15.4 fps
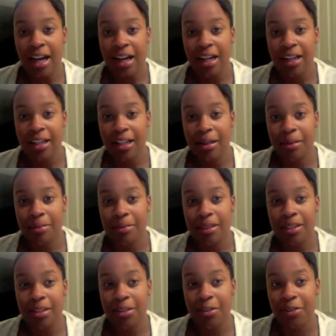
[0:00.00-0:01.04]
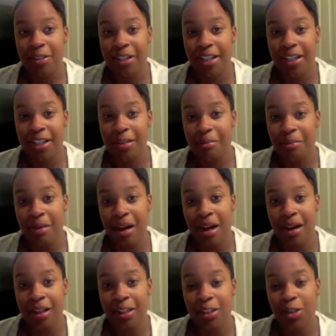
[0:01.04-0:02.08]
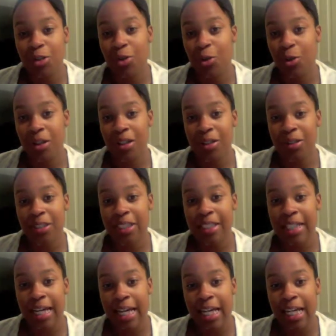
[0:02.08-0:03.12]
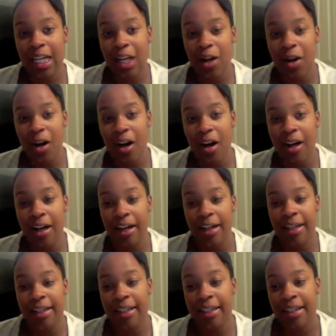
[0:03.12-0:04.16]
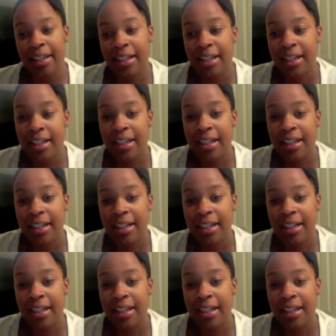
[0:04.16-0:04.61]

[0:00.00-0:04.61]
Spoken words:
I am centering my tutorial today on